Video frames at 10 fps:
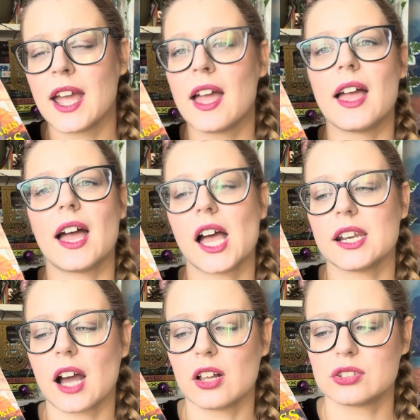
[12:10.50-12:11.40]
And
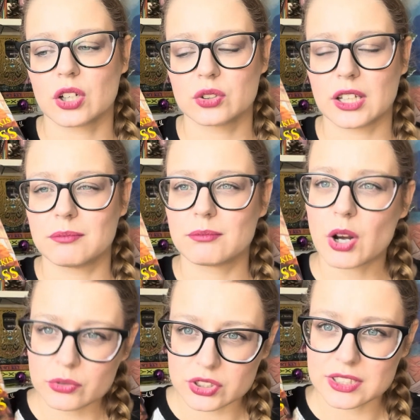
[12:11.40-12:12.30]
also the
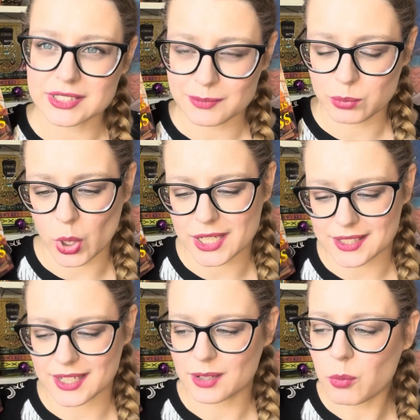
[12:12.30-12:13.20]
most
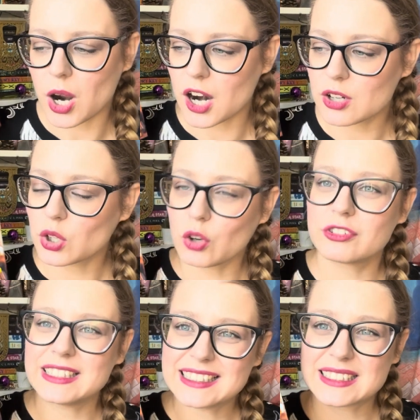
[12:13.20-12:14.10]
disappointing part of
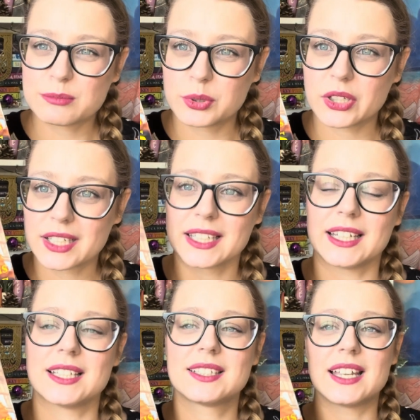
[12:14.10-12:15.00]
this book
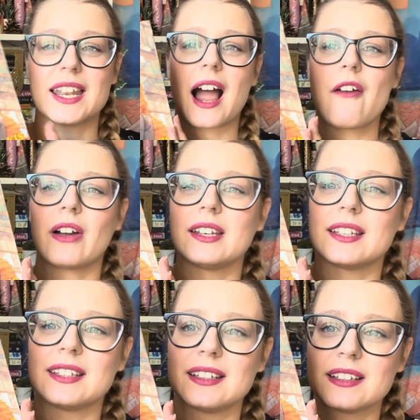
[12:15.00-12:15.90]
is that I find
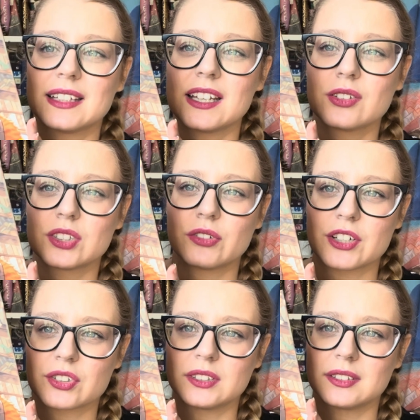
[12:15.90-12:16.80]
that the
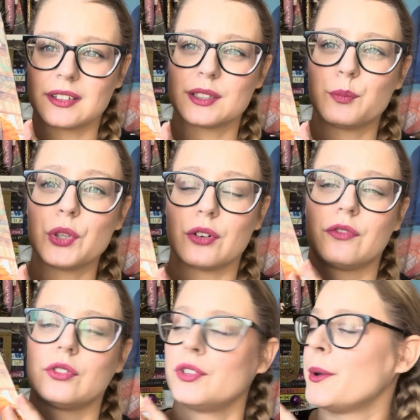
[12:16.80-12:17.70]
illustration is
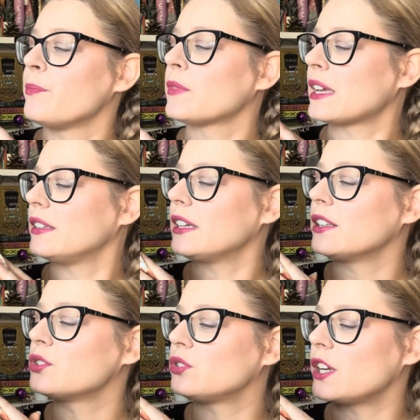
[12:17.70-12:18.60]
beautiful. The
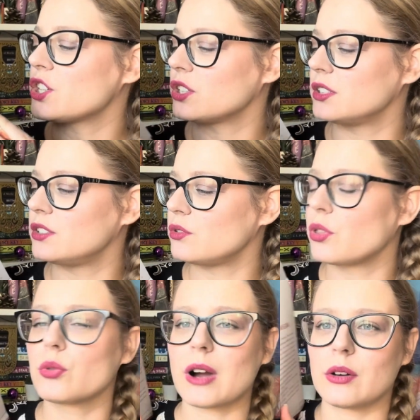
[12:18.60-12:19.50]
illustrations
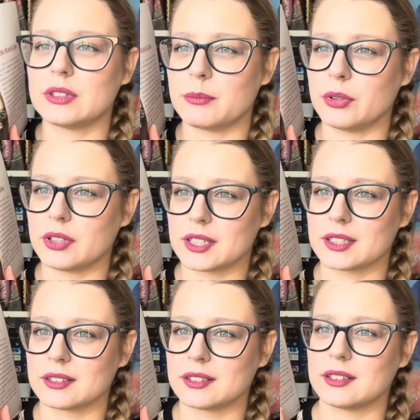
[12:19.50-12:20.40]
throughout the book
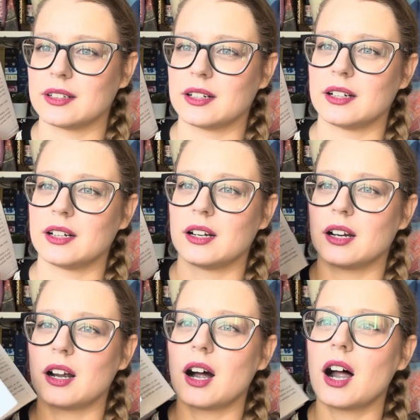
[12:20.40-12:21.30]

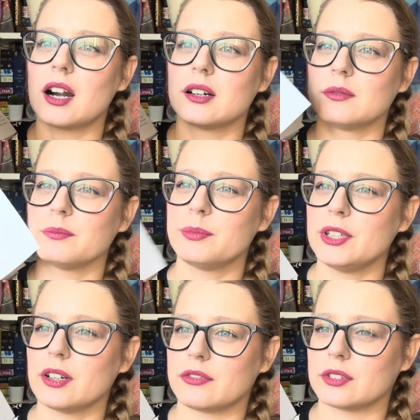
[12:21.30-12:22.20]
are
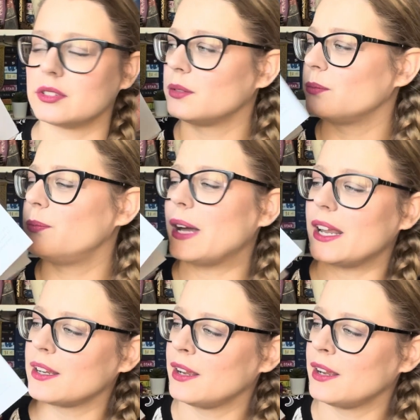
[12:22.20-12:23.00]
beautiful, but